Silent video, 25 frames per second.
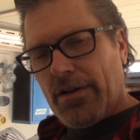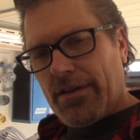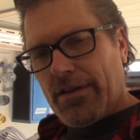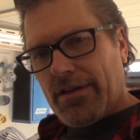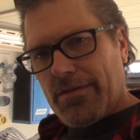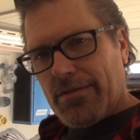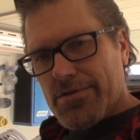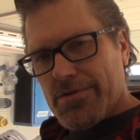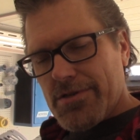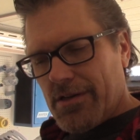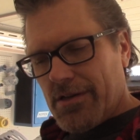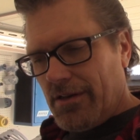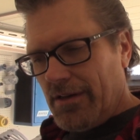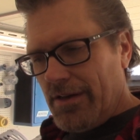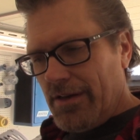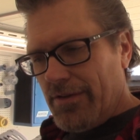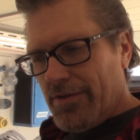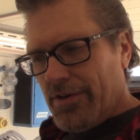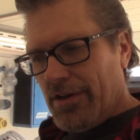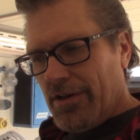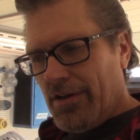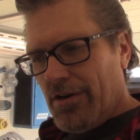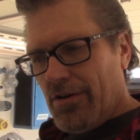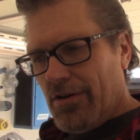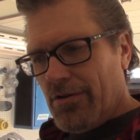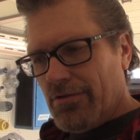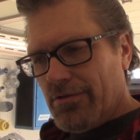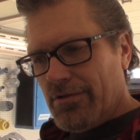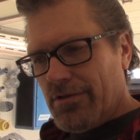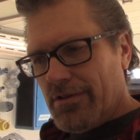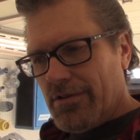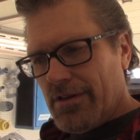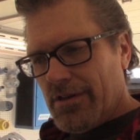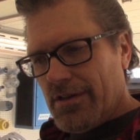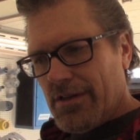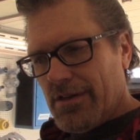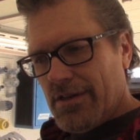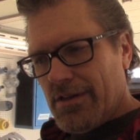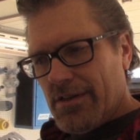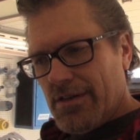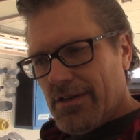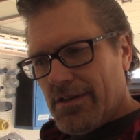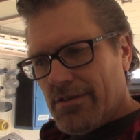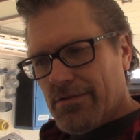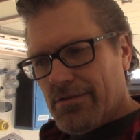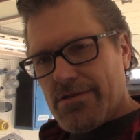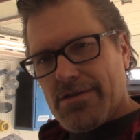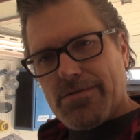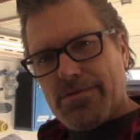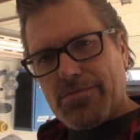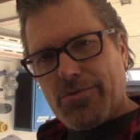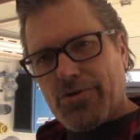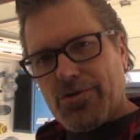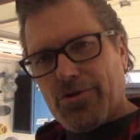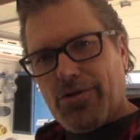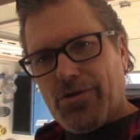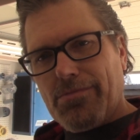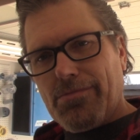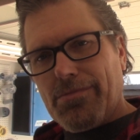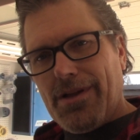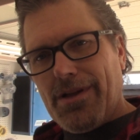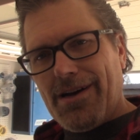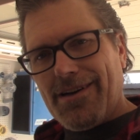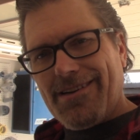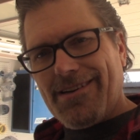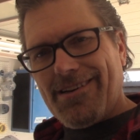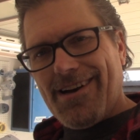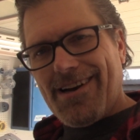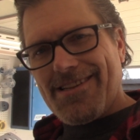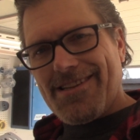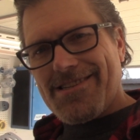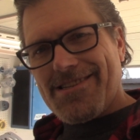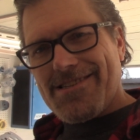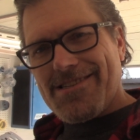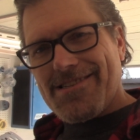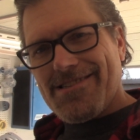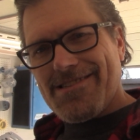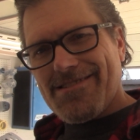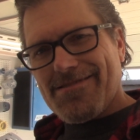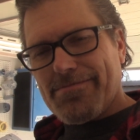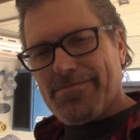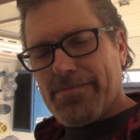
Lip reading: I think I'm just going to leave it alone with some chrome lug nuts,